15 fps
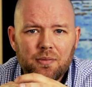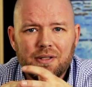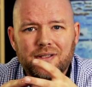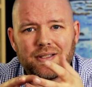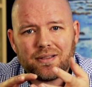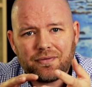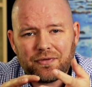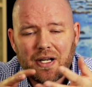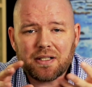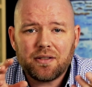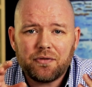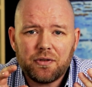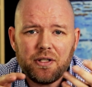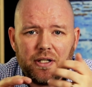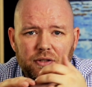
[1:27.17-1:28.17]
it's
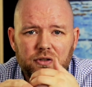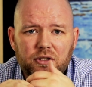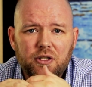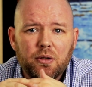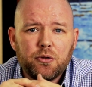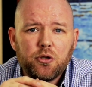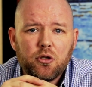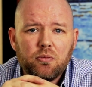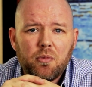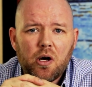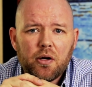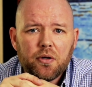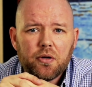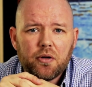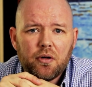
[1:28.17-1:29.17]
effectively a CO2
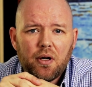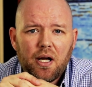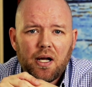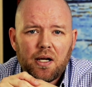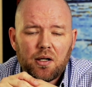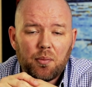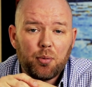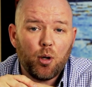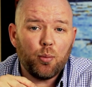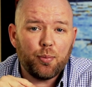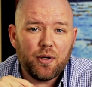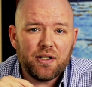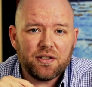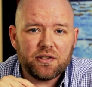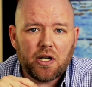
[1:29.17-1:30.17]
monitor and
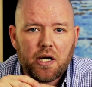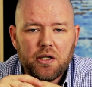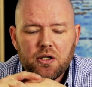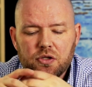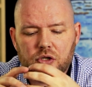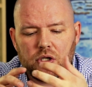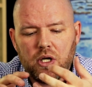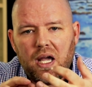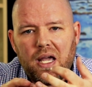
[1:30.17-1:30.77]
appropriate signage,